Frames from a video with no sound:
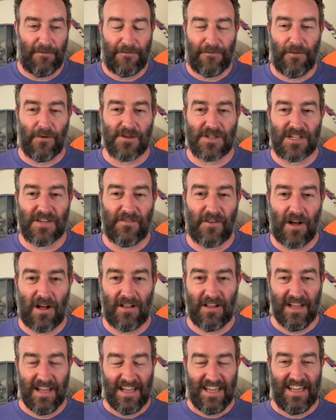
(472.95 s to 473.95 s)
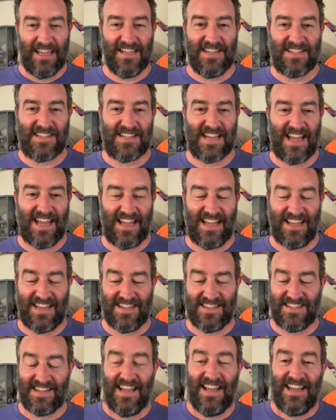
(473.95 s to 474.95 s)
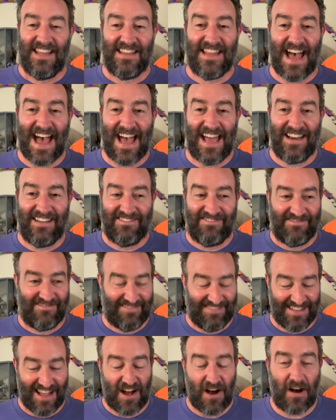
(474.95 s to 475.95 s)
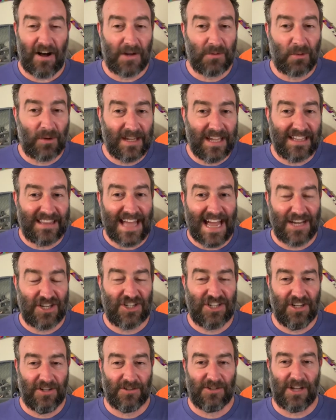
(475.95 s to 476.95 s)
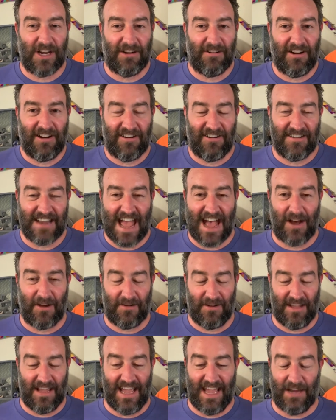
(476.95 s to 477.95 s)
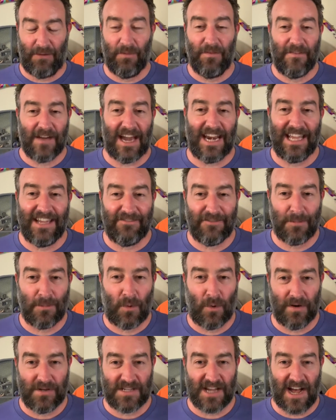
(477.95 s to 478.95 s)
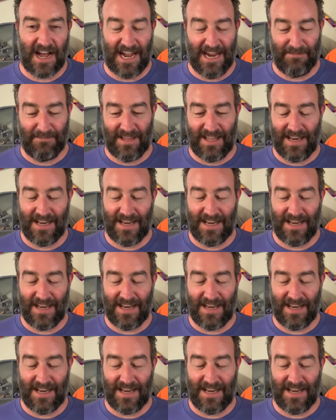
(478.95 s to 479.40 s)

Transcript: First of all, he says that Han will get that shield generator down and we've got to give him more time.